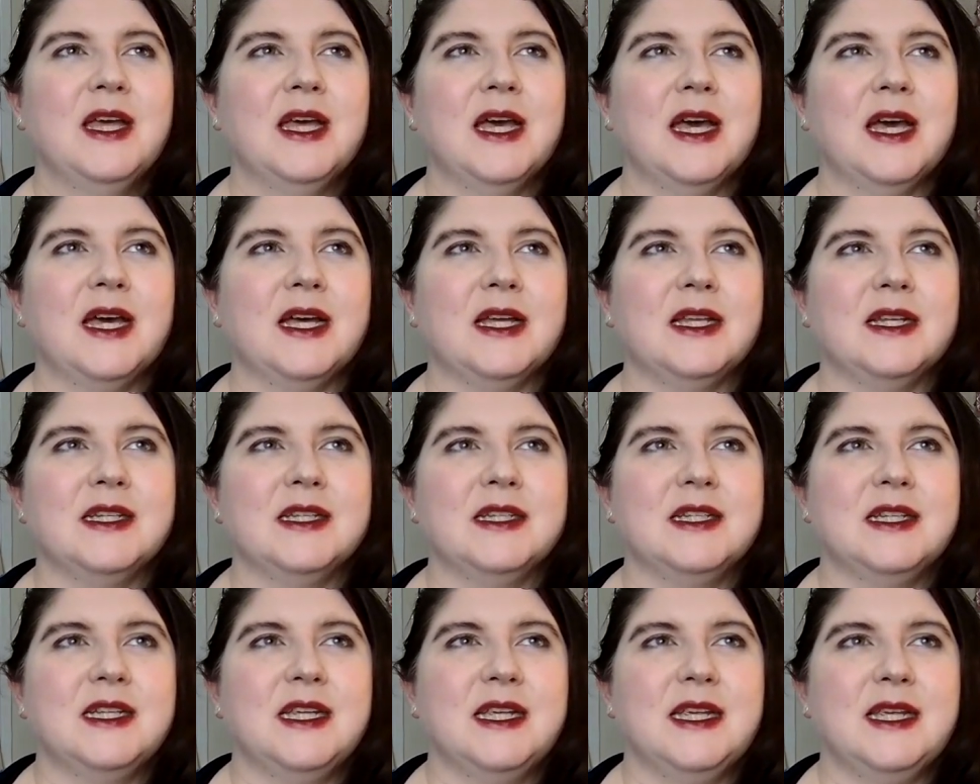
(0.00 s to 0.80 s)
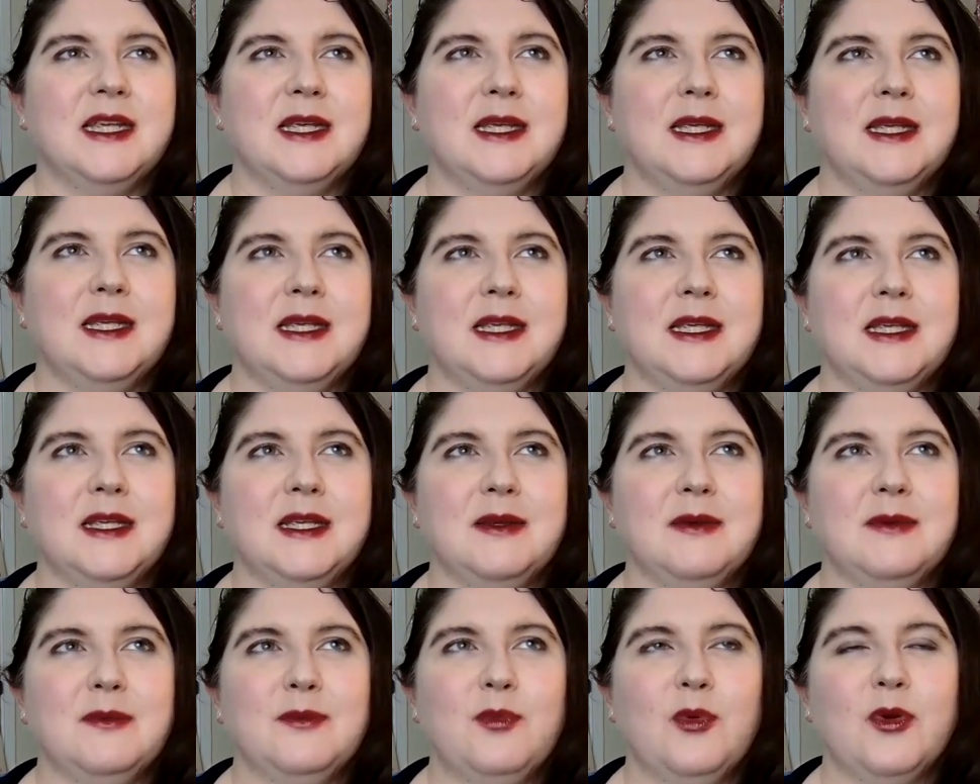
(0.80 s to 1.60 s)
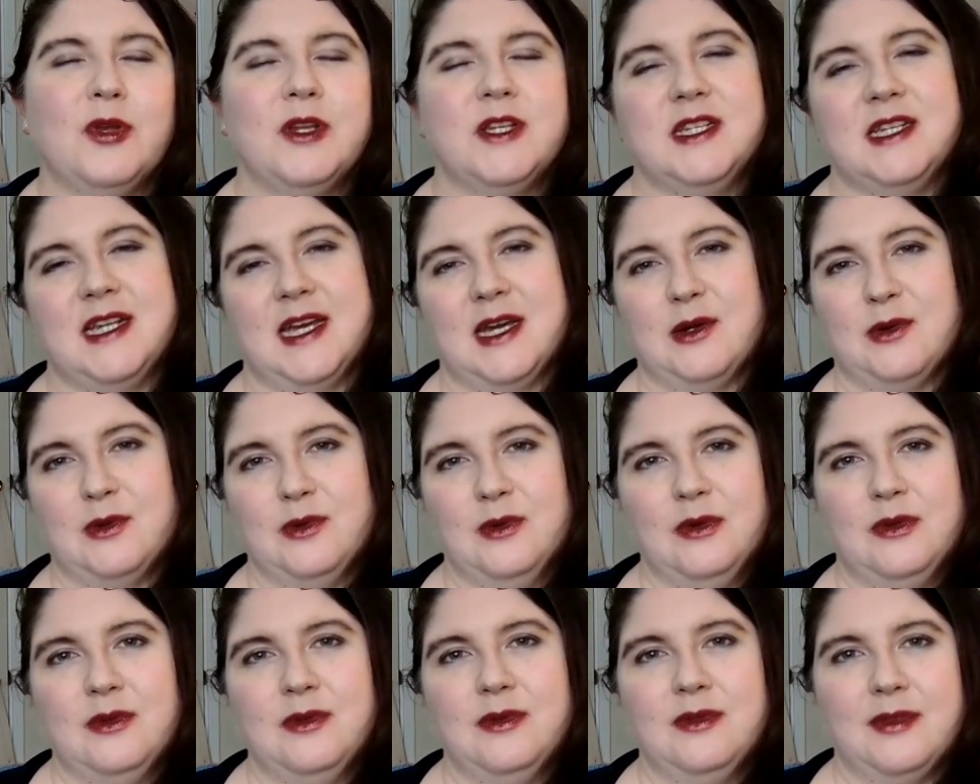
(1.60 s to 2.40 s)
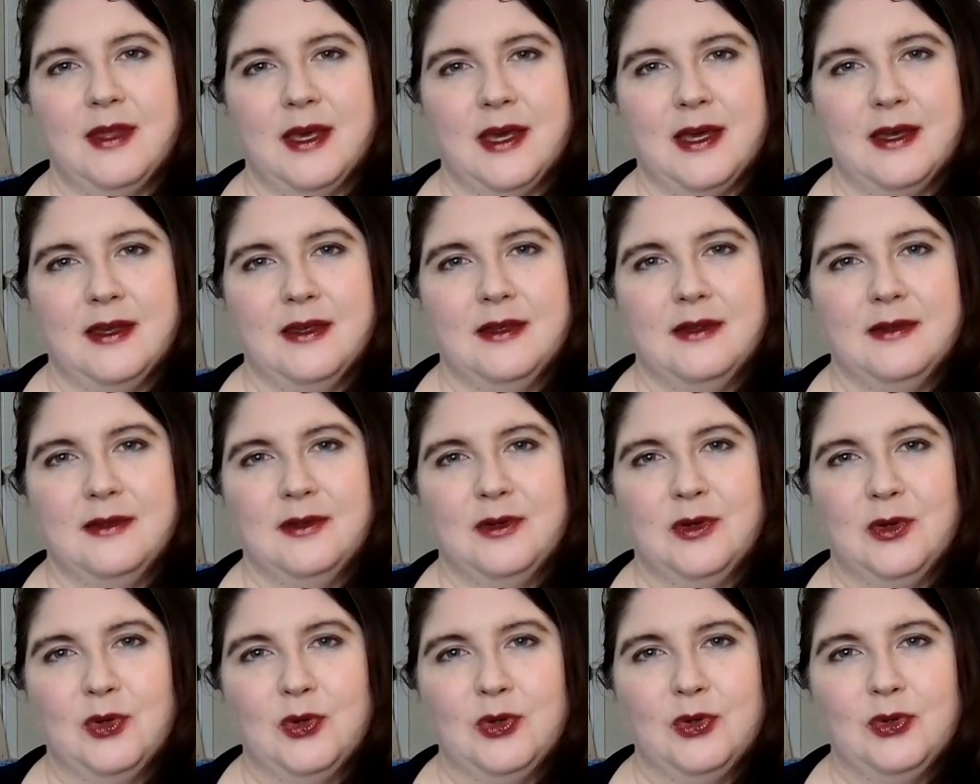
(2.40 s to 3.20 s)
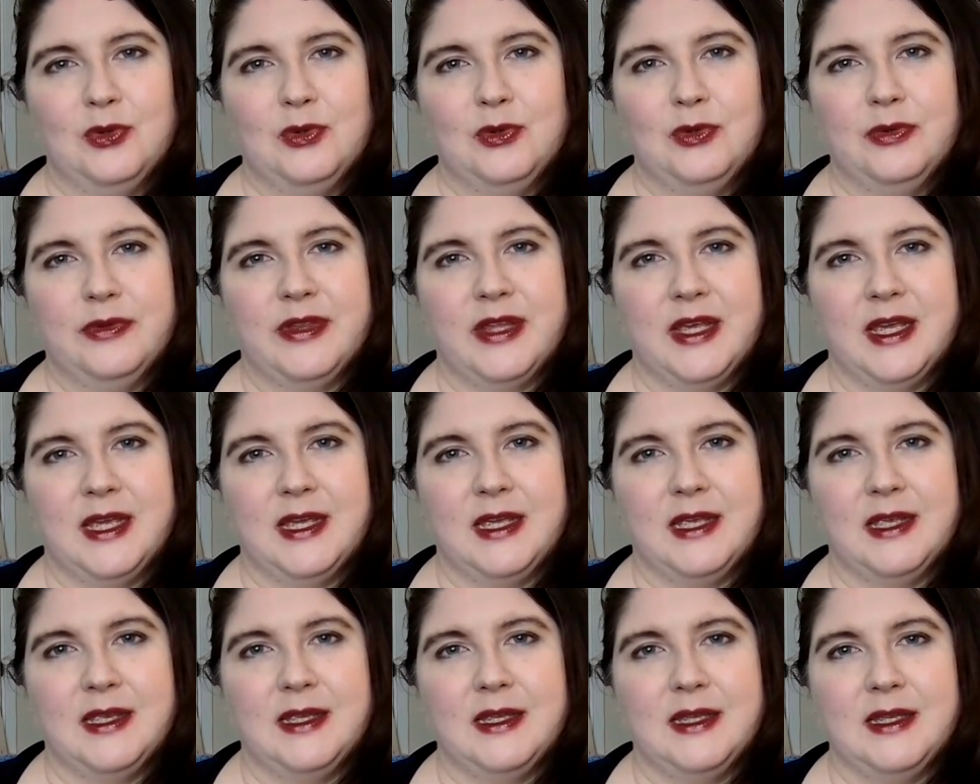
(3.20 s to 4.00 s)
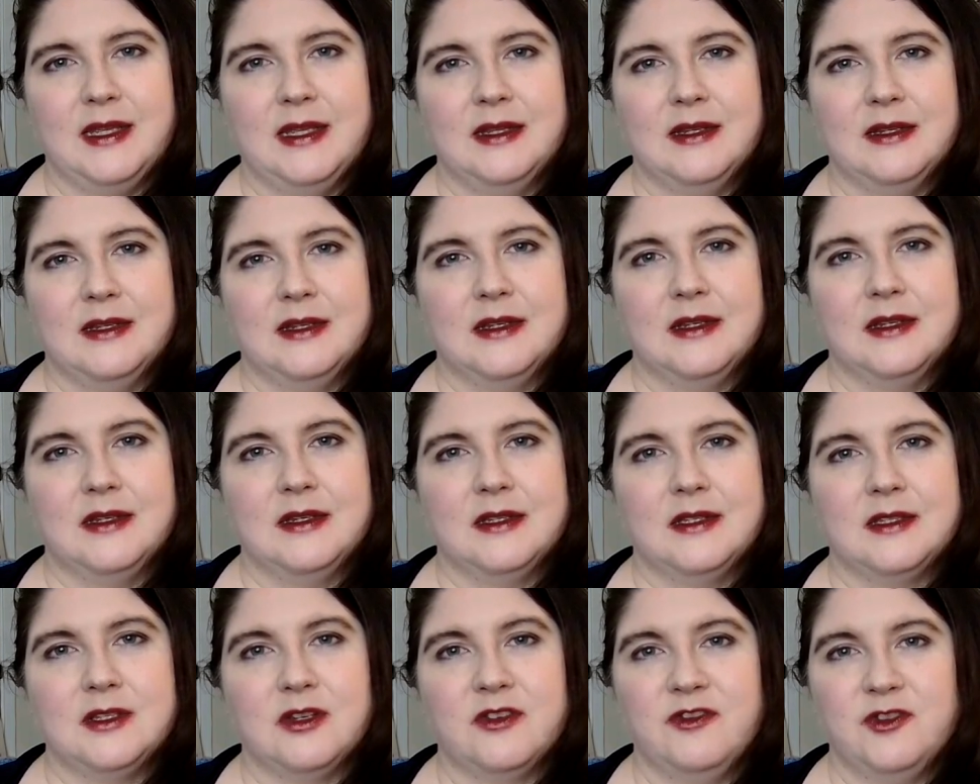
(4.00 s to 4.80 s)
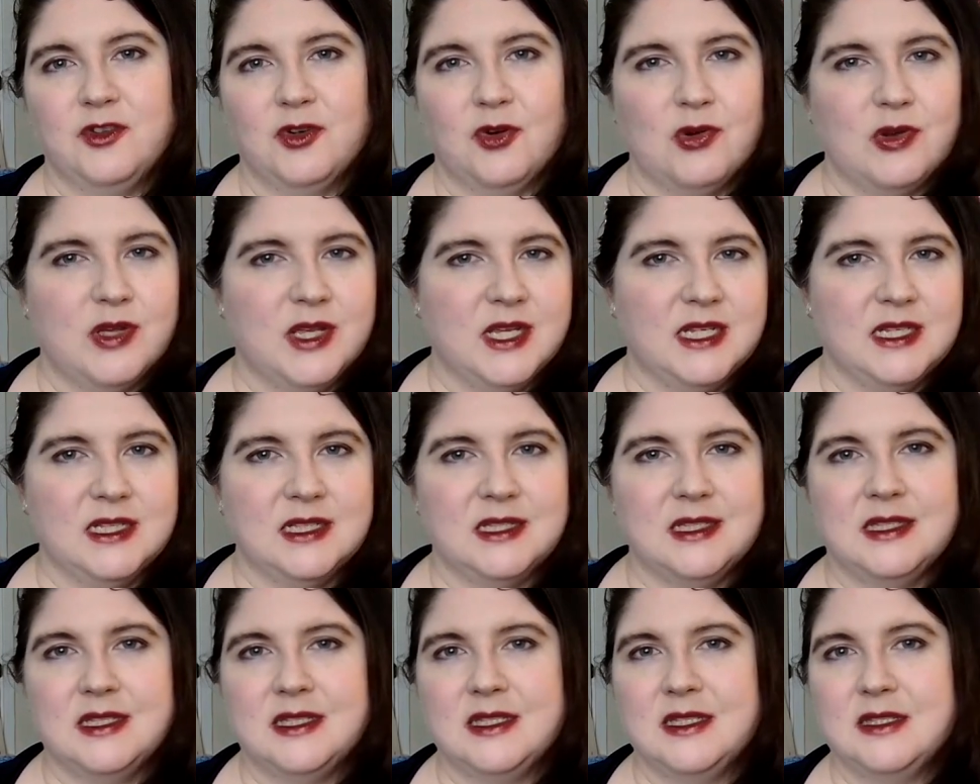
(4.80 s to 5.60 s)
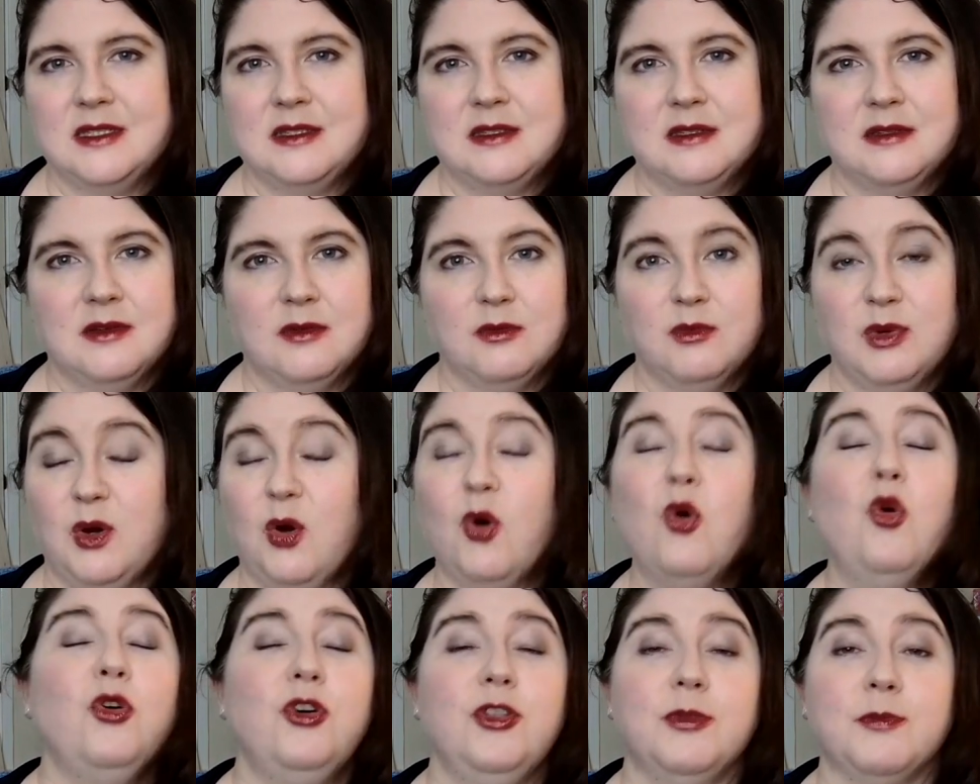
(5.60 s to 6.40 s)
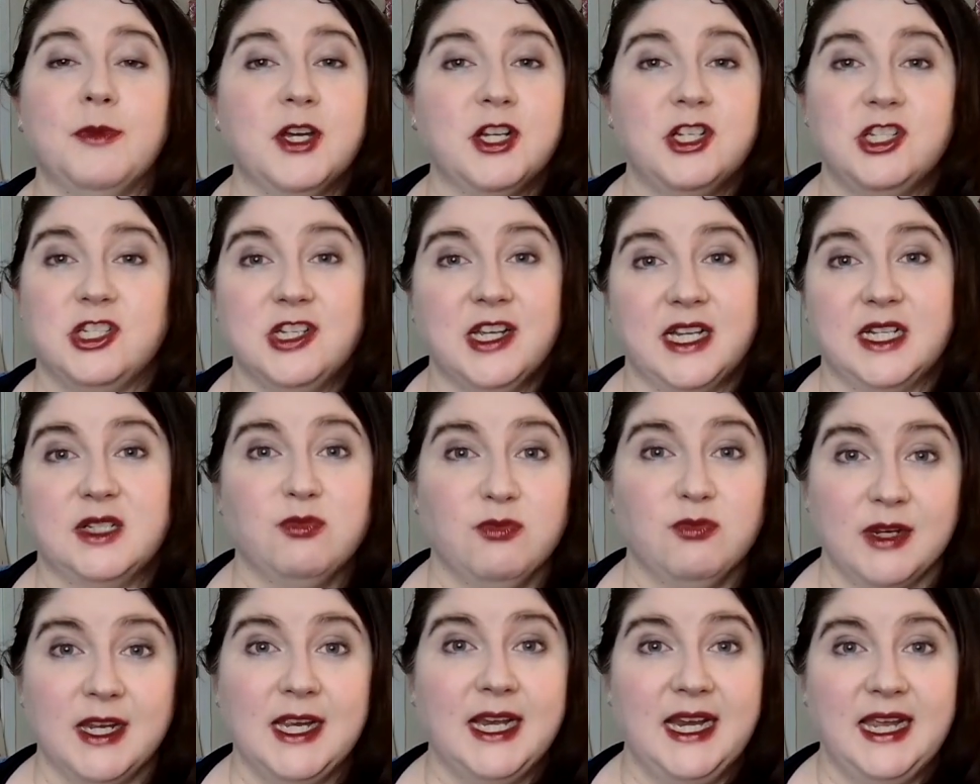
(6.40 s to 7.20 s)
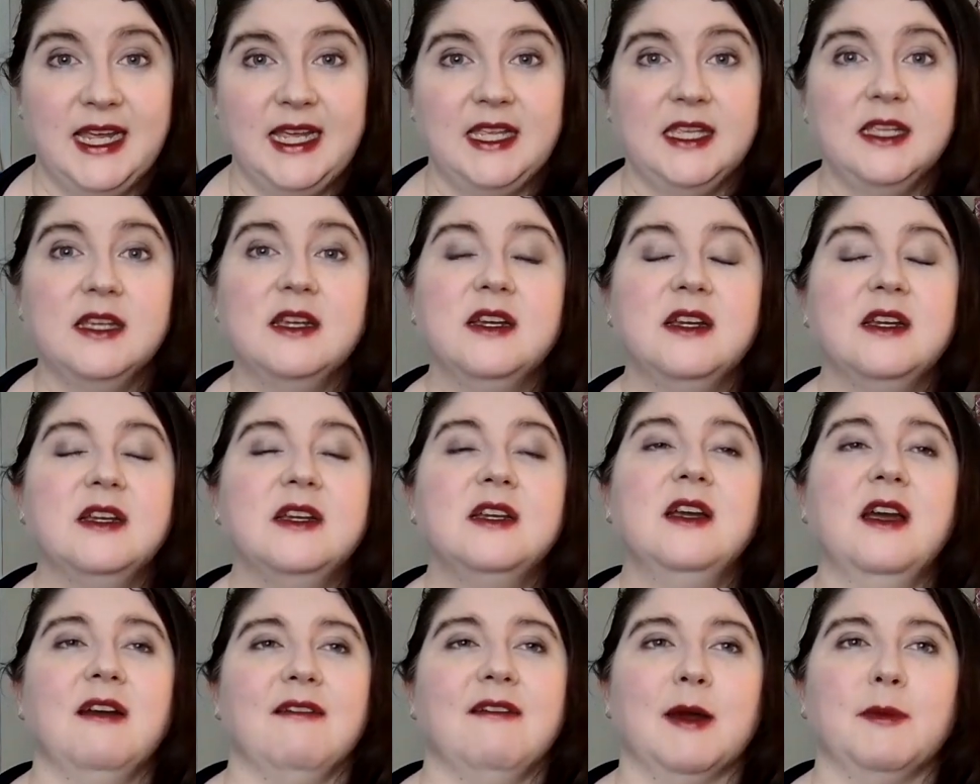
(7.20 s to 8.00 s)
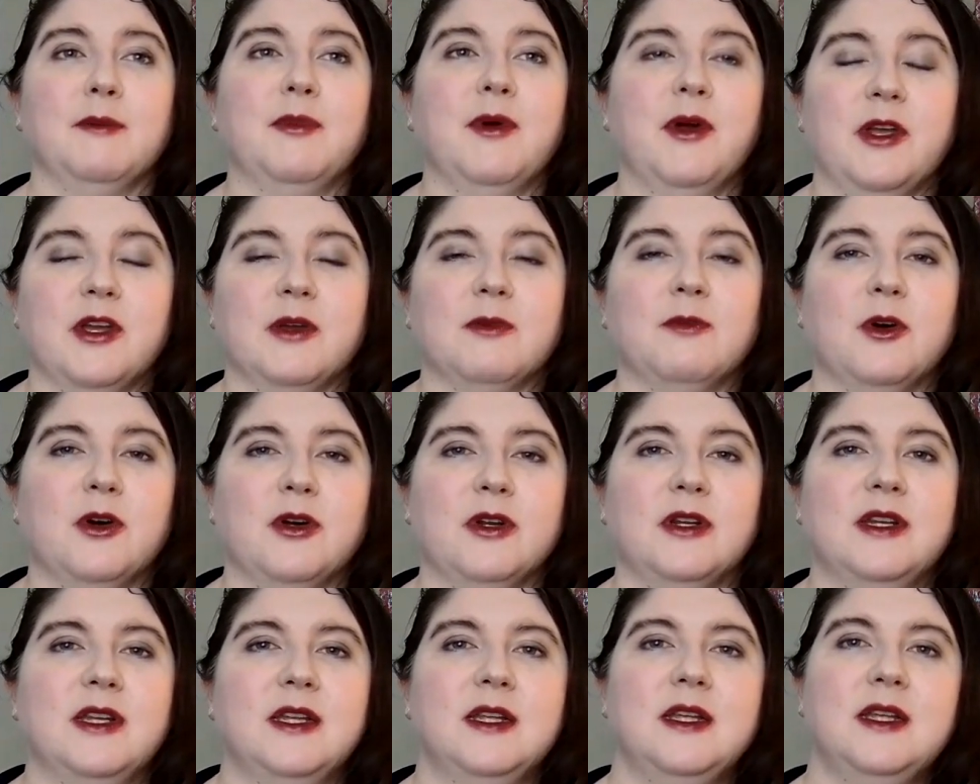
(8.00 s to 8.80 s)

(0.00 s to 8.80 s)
and he pointed out that all the soft toys, well, all the merchandise really around Pokemon